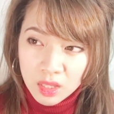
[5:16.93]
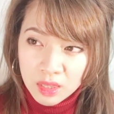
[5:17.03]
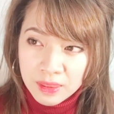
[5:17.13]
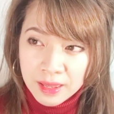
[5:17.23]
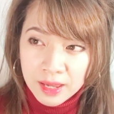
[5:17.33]

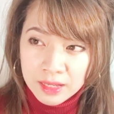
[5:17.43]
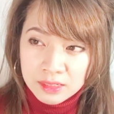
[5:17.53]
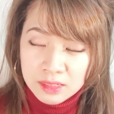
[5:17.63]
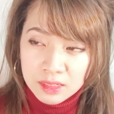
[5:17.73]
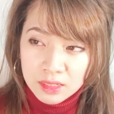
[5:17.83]
that
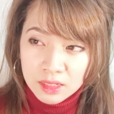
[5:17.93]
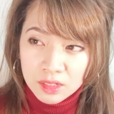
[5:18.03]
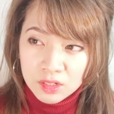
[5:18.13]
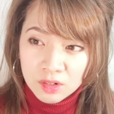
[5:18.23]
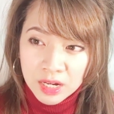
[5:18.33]

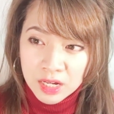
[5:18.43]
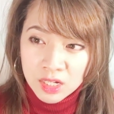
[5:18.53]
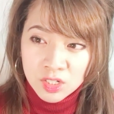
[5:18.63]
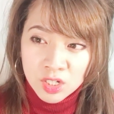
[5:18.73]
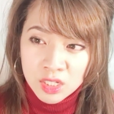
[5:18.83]
your
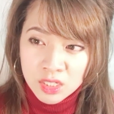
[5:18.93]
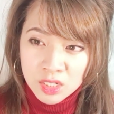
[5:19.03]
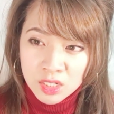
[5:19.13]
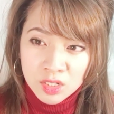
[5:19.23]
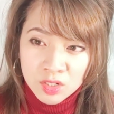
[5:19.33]
age
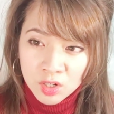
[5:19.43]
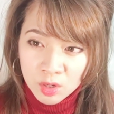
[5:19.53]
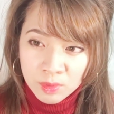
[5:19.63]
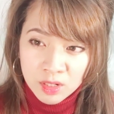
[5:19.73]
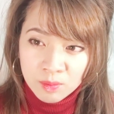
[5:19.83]
isn't
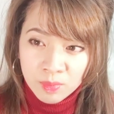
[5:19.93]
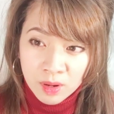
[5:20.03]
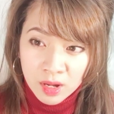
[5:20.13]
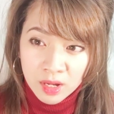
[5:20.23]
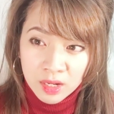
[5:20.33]
determined
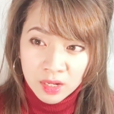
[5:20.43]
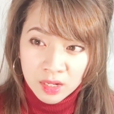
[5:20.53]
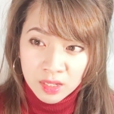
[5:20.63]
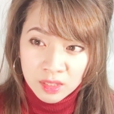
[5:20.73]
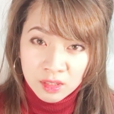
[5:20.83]
by
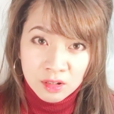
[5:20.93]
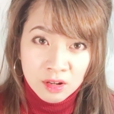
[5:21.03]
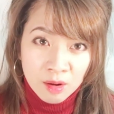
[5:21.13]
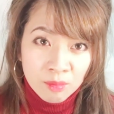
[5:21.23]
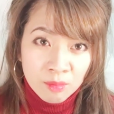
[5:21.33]
the
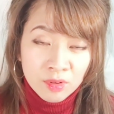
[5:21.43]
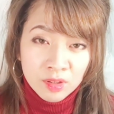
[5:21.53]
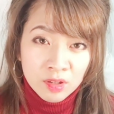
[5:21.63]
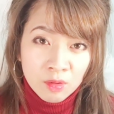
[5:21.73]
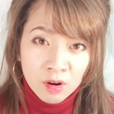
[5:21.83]
number
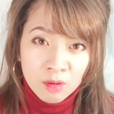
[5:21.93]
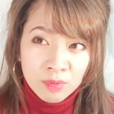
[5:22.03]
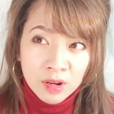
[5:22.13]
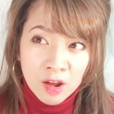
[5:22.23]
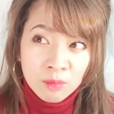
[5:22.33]
that you are,
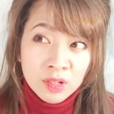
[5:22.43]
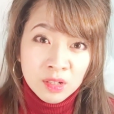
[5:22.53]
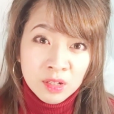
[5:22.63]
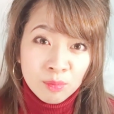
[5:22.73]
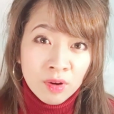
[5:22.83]
but how
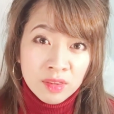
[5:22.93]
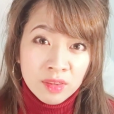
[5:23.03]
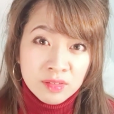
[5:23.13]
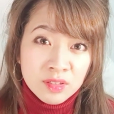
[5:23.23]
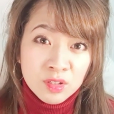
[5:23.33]
many
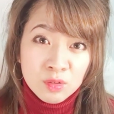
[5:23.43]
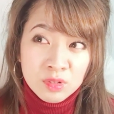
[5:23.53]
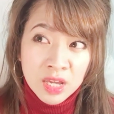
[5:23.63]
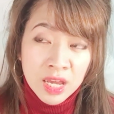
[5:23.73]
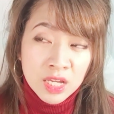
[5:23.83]
breaths you
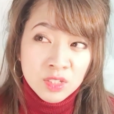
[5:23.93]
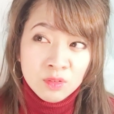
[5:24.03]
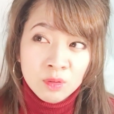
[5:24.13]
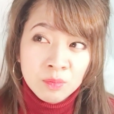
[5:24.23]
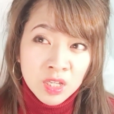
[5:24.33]
take. So
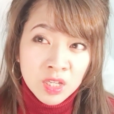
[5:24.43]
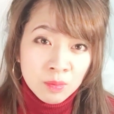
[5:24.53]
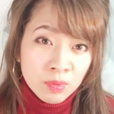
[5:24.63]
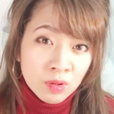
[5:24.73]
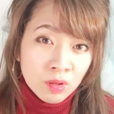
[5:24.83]
the
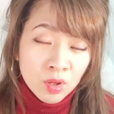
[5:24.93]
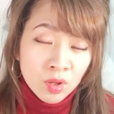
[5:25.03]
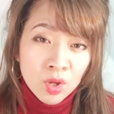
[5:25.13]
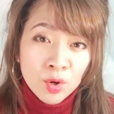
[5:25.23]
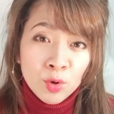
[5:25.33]
people
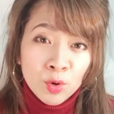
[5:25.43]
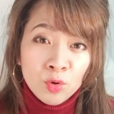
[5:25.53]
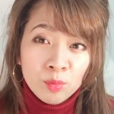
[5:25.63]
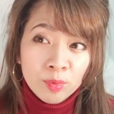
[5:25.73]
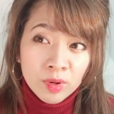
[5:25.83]

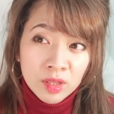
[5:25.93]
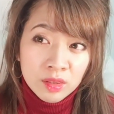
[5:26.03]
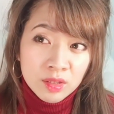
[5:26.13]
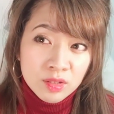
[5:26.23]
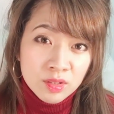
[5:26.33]
who breathe
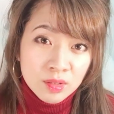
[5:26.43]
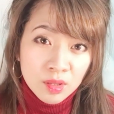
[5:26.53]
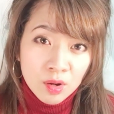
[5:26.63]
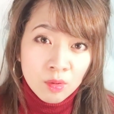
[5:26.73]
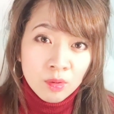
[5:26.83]

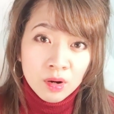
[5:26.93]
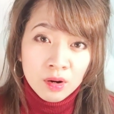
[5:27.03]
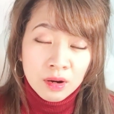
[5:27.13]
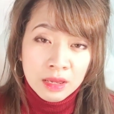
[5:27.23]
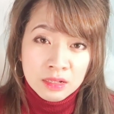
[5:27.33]

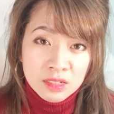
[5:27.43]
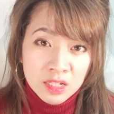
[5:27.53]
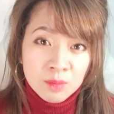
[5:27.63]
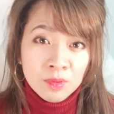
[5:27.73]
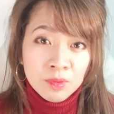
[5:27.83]
slower and
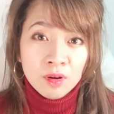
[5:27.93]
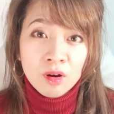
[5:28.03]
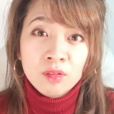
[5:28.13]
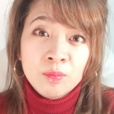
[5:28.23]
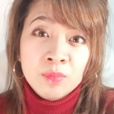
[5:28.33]
deeper
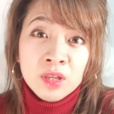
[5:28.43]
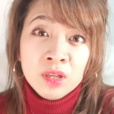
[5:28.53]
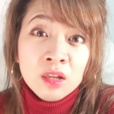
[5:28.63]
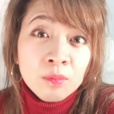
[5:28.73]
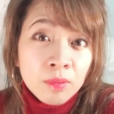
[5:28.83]
are the
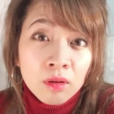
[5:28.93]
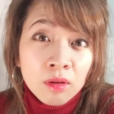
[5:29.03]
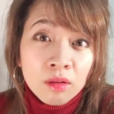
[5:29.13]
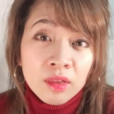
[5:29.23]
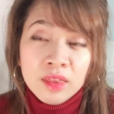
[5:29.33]

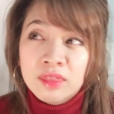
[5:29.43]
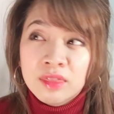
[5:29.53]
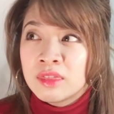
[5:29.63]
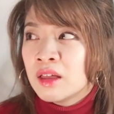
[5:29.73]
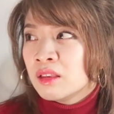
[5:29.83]
people
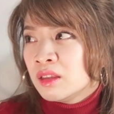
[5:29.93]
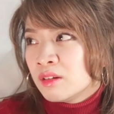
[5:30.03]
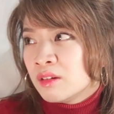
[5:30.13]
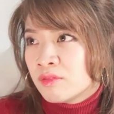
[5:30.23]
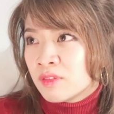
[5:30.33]
that
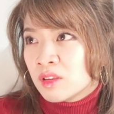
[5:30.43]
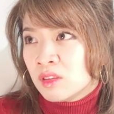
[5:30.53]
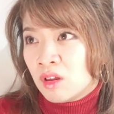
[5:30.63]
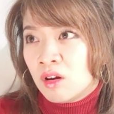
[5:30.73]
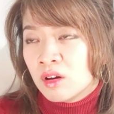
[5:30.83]
live
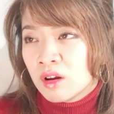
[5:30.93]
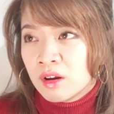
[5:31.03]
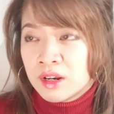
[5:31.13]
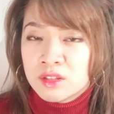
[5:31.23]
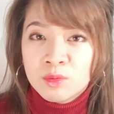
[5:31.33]
longer,
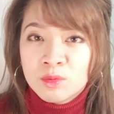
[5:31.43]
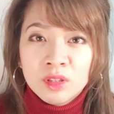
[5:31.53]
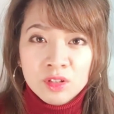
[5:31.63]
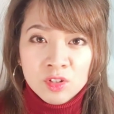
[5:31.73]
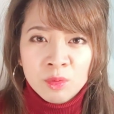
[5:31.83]
and it's really
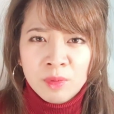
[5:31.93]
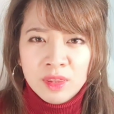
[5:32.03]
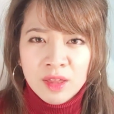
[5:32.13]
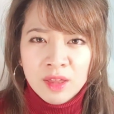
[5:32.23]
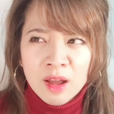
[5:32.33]
determined by
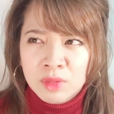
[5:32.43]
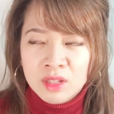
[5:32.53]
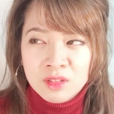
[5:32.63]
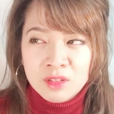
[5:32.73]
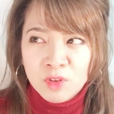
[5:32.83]
that.
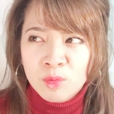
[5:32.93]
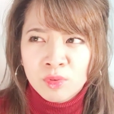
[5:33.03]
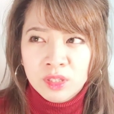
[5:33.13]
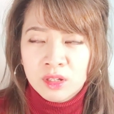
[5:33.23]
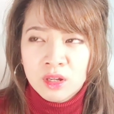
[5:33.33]
Because if you're
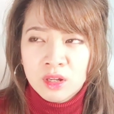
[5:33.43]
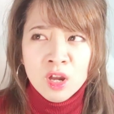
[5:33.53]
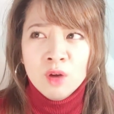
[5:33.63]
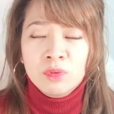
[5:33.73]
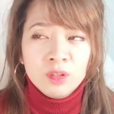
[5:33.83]
breathing
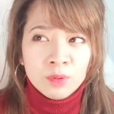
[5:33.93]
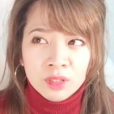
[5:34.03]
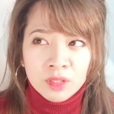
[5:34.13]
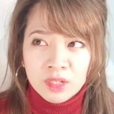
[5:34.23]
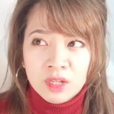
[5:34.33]
really
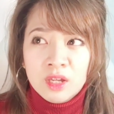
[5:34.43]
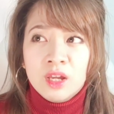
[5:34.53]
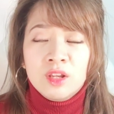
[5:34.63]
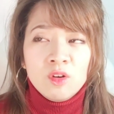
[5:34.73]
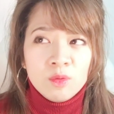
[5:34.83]
quickly
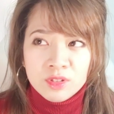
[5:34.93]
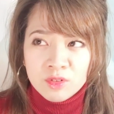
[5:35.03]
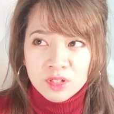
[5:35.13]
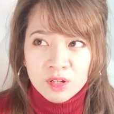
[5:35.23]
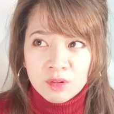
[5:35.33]
and you're always
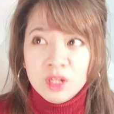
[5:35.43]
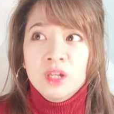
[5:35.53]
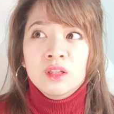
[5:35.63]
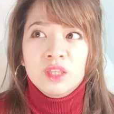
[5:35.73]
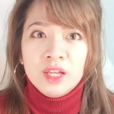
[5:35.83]
stressed out,
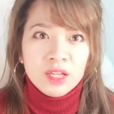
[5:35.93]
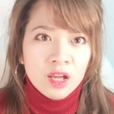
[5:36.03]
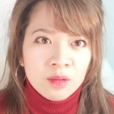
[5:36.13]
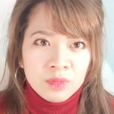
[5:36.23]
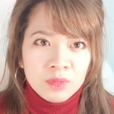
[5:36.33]
like,
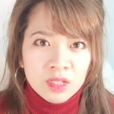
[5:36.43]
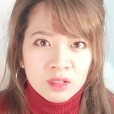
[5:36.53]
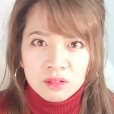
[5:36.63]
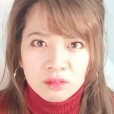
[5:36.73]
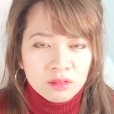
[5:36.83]
I
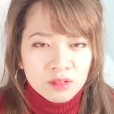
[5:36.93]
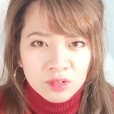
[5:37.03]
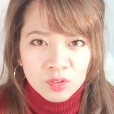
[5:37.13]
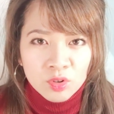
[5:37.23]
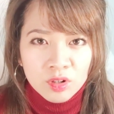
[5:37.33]
mean,
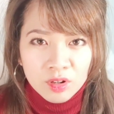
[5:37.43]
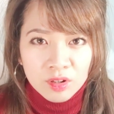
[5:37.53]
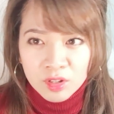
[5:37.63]
your